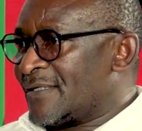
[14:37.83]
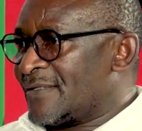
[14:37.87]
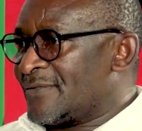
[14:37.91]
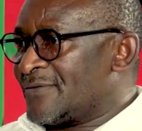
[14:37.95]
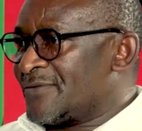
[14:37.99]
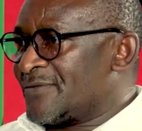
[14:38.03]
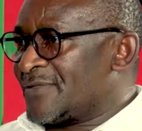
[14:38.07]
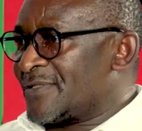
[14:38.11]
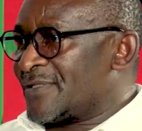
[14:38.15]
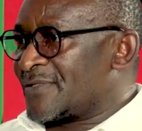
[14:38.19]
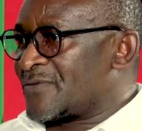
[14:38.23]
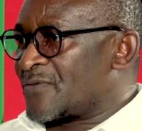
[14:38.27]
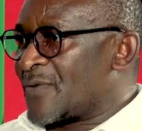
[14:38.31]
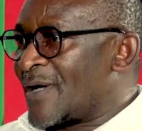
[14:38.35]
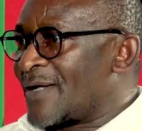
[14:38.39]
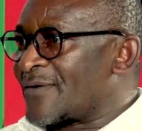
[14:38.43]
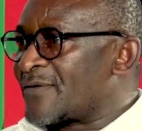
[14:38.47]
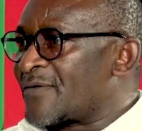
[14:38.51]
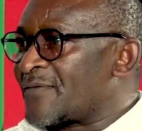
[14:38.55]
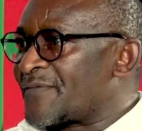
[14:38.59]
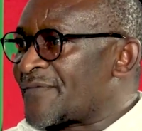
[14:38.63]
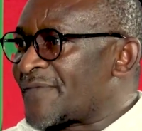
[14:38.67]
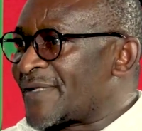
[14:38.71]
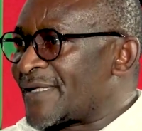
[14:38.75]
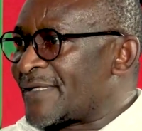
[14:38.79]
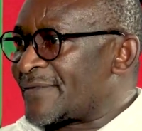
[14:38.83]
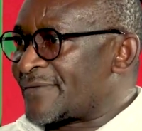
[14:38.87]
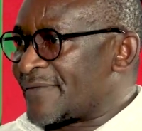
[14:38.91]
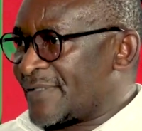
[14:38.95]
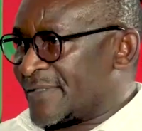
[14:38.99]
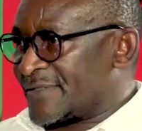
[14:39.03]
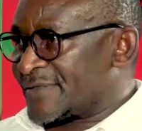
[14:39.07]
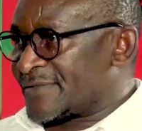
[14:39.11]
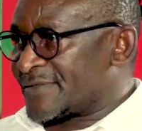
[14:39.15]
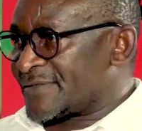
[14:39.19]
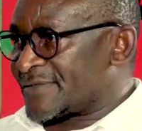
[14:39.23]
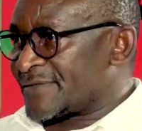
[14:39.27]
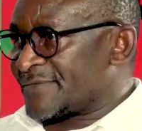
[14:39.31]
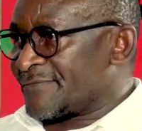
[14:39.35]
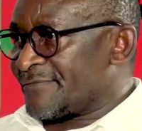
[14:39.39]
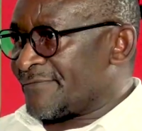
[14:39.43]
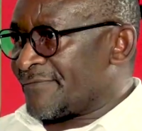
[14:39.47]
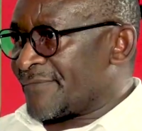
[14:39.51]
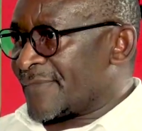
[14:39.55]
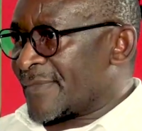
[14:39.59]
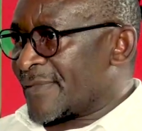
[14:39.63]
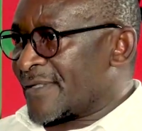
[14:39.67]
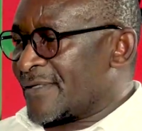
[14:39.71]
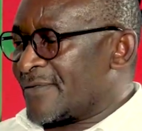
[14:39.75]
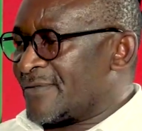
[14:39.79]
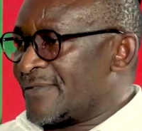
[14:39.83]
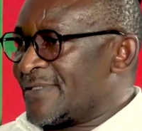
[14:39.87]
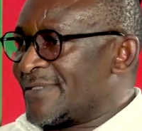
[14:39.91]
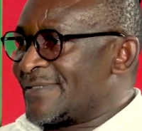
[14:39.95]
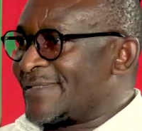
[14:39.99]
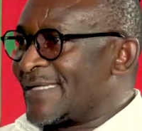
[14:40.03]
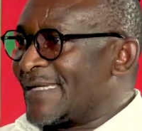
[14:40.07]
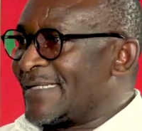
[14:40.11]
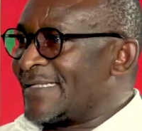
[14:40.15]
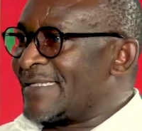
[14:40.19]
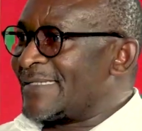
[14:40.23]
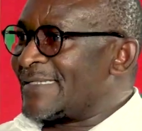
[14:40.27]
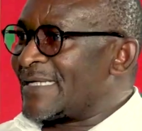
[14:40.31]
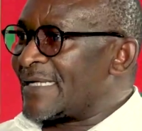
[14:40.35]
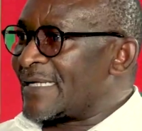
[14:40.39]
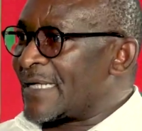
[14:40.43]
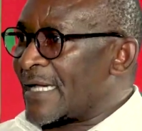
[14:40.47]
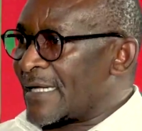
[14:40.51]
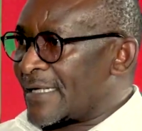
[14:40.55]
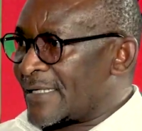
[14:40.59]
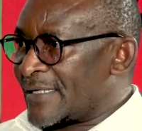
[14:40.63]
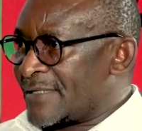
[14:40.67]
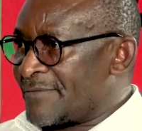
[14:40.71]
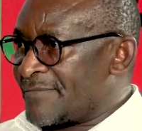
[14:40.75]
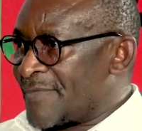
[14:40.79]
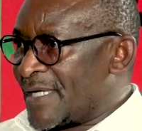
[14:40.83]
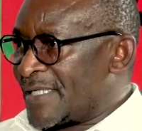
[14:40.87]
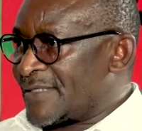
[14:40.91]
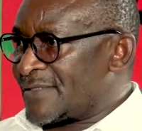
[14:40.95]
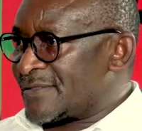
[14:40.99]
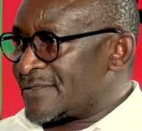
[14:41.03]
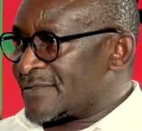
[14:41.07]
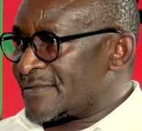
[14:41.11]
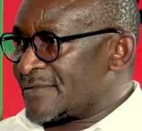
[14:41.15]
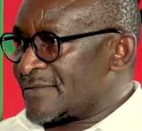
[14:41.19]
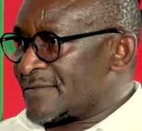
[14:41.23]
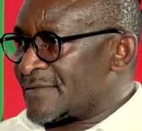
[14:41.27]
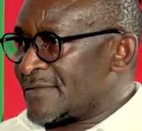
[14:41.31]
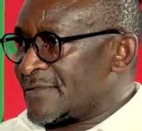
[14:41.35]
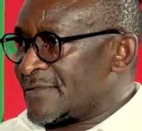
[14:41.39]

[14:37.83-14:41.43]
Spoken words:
you need one of three things. You either need an agreement.